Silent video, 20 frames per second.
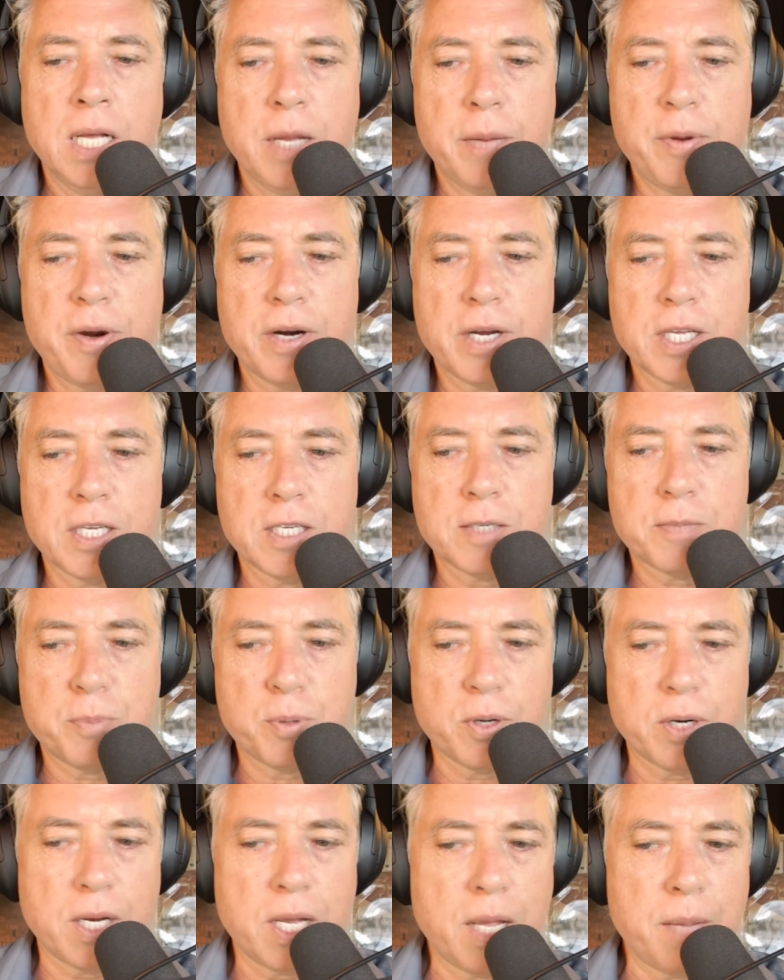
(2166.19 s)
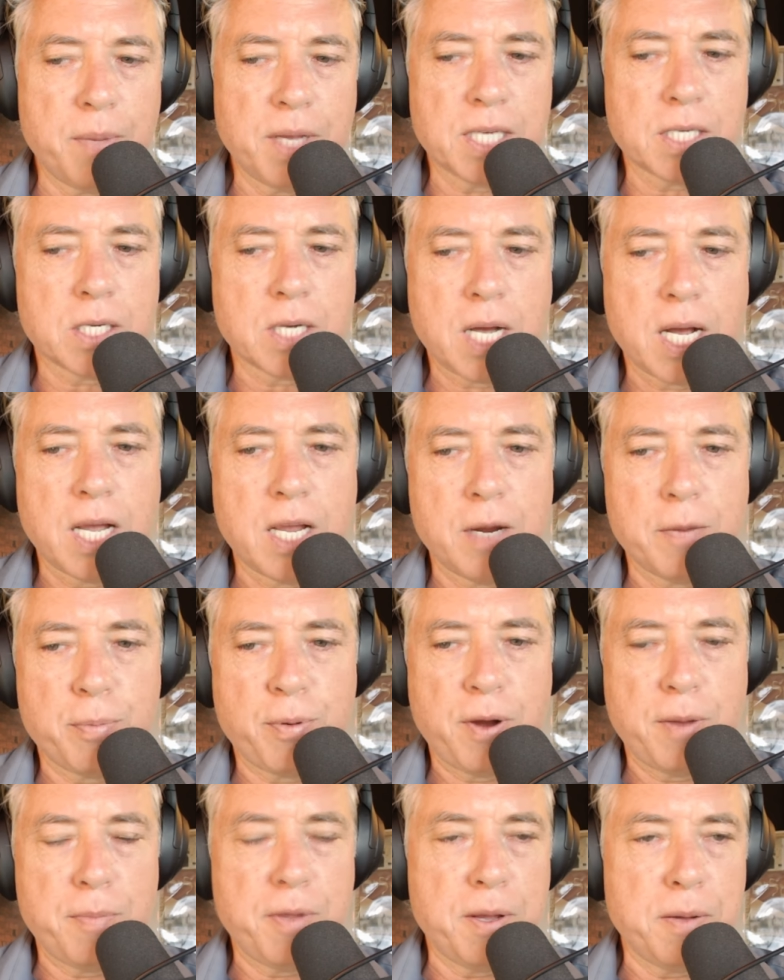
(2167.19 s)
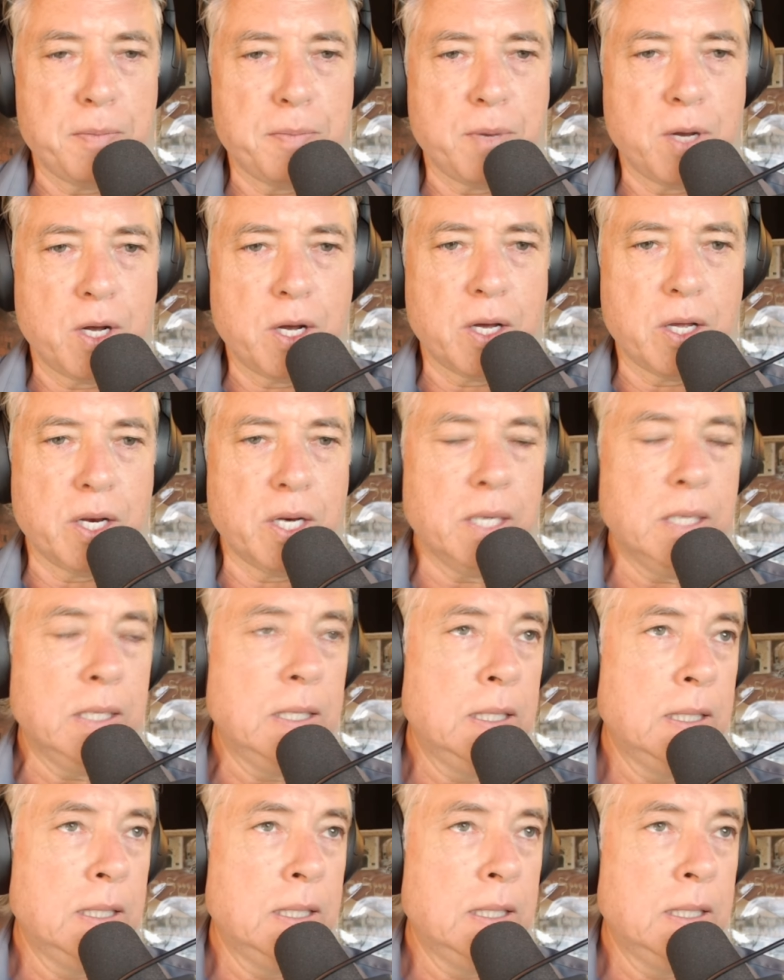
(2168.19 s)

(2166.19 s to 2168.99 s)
Americans put a much higher premium on